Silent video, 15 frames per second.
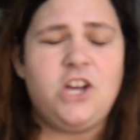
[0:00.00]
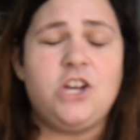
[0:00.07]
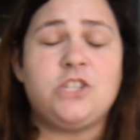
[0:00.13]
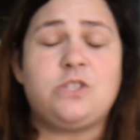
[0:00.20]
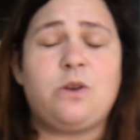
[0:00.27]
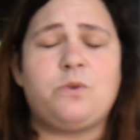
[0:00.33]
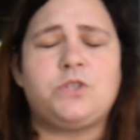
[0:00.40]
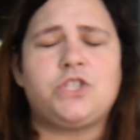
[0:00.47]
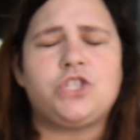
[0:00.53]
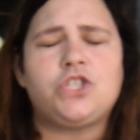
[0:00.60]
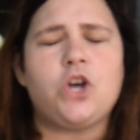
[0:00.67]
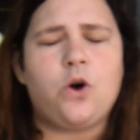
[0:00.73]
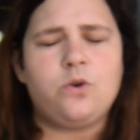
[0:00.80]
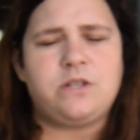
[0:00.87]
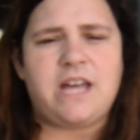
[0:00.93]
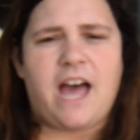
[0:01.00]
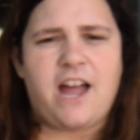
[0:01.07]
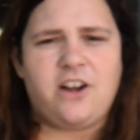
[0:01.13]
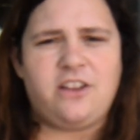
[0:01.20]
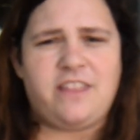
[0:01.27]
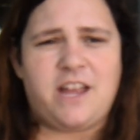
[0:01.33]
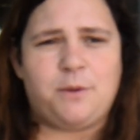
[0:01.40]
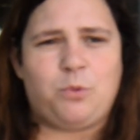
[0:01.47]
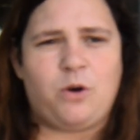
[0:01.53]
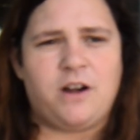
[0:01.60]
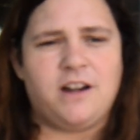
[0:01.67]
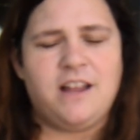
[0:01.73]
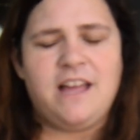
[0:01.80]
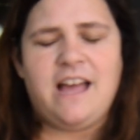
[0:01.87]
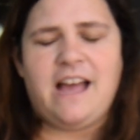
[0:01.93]
so I was so tired in the airport.
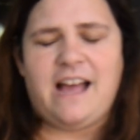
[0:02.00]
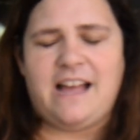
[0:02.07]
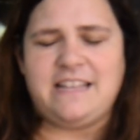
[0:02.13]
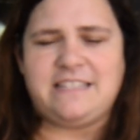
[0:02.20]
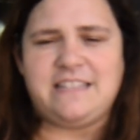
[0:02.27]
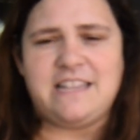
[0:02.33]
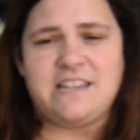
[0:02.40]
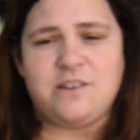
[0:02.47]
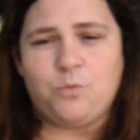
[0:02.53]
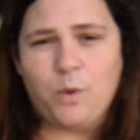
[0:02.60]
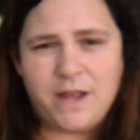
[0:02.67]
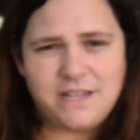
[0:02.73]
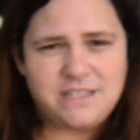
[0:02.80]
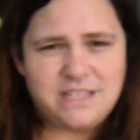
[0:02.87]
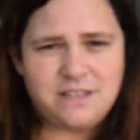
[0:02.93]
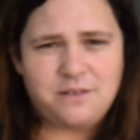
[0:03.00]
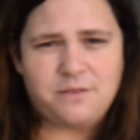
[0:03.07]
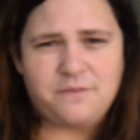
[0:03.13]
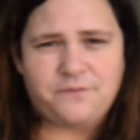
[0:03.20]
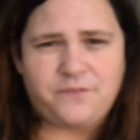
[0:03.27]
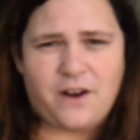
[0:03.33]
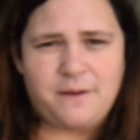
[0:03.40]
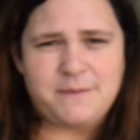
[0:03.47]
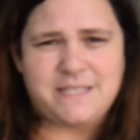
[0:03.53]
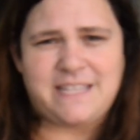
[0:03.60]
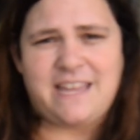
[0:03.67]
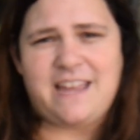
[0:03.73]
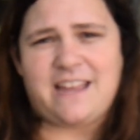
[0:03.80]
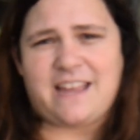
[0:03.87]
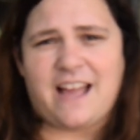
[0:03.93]
I went to the
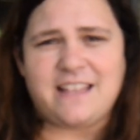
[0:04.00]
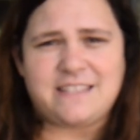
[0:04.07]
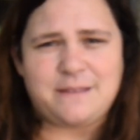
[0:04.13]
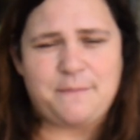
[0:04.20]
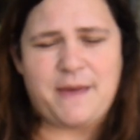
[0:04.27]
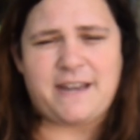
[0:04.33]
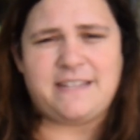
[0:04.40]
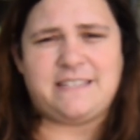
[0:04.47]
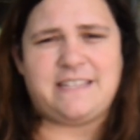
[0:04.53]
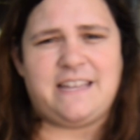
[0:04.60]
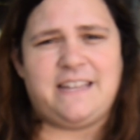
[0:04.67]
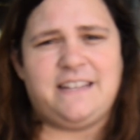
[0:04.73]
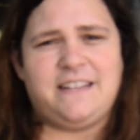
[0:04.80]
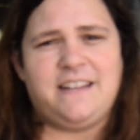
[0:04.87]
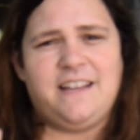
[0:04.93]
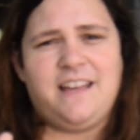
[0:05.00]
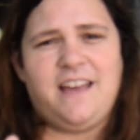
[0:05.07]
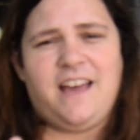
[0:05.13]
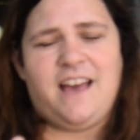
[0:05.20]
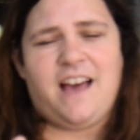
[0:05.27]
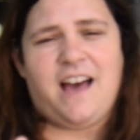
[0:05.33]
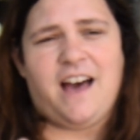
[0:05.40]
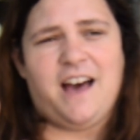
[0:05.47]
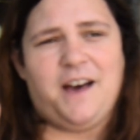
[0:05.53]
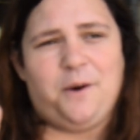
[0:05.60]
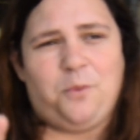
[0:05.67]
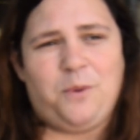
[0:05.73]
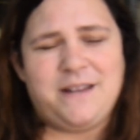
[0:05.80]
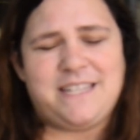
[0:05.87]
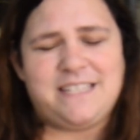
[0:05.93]
pharmacy, I got some medicine,
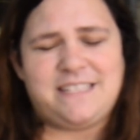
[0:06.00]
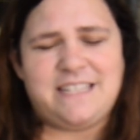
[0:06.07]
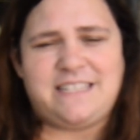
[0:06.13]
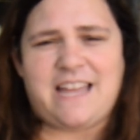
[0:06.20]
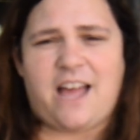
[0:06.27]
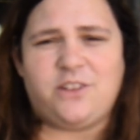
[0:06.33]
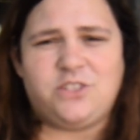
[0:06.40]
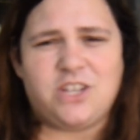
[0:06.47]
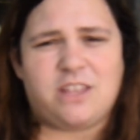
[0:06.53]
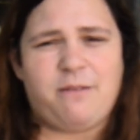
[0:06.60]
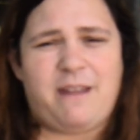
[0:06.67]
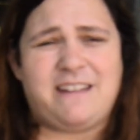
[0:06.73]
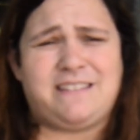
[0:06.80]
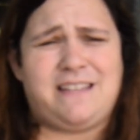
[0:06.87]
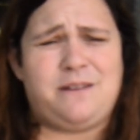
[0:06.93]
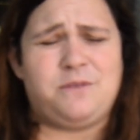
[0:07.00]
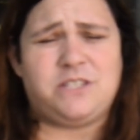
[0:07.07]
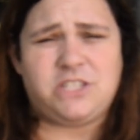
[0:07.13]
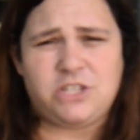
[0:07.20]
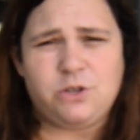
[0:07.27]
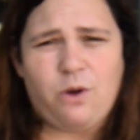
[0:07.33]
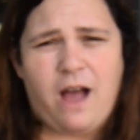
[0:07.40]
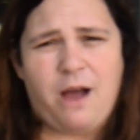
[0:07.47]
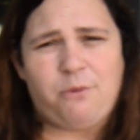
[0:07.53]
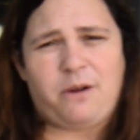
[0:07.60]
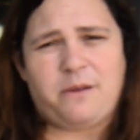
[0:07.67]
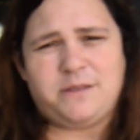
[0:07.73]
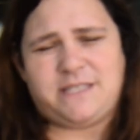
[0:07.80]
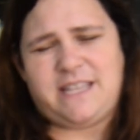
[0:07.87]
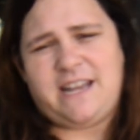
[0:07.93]
went to sit down, took medicine. It was too hot where I
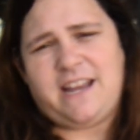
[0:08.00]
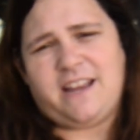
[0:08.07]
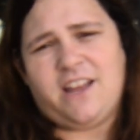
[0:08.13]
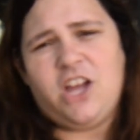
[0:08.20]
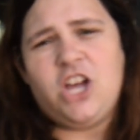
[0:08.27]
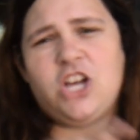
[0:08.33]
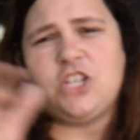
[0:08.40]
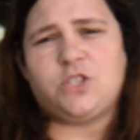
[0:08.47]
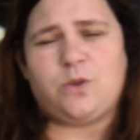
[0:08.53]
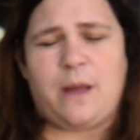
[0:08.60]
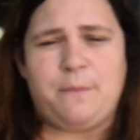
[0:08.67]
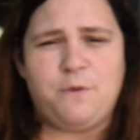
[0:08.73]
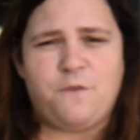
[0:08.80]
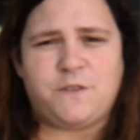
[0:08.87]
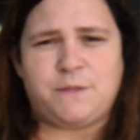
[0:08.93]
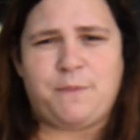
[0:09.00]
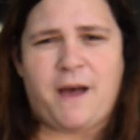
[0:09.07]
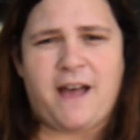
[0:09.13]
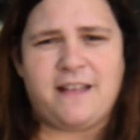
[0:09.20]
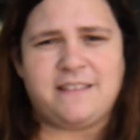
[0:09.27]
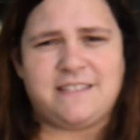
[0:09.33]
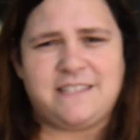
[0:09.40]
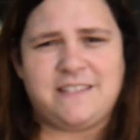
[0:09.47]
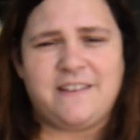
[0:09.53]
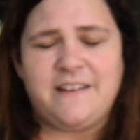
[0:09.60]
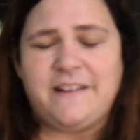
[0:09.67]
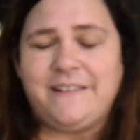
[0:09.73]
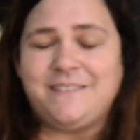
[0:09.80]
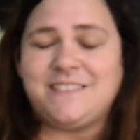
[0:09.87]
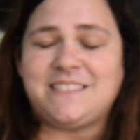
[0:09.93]
was sitting, so I moved spots,
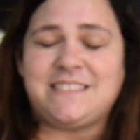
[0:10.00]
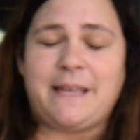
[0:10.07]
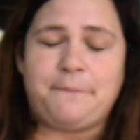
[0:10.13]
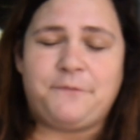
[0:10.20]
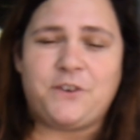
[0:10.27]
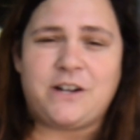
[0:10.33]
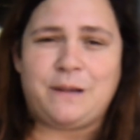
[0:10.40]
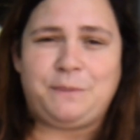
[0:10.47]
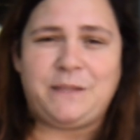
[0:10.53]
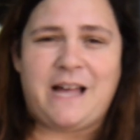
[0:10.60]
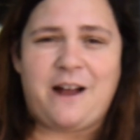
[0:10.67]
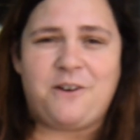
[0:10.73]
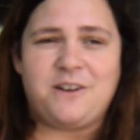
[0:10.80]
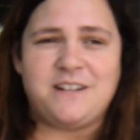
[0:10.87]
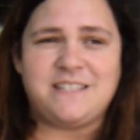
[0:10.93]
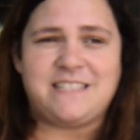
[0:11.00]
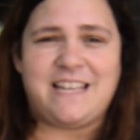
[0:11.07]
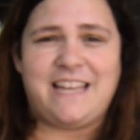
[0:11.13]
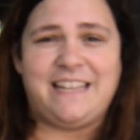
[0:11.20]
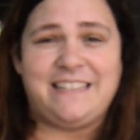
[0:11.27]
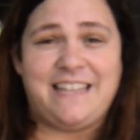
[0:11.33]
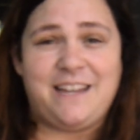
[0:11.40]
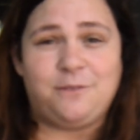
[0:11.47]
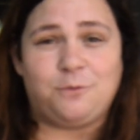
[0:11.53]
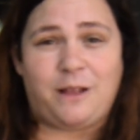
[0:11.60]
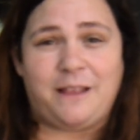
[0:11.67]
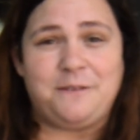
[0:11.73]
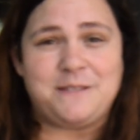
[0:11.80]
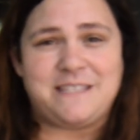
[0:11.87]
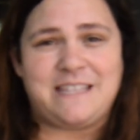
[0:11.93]
slept for a couple hours, and then while
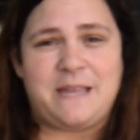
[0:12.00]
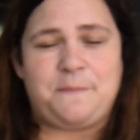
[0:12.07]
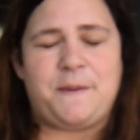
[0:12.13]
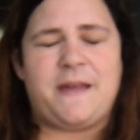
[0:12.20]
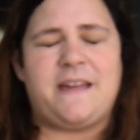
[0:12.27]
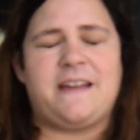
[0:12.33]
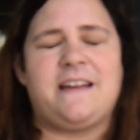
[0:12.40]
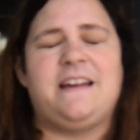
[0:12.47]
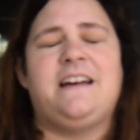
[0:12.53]
I was sleeping,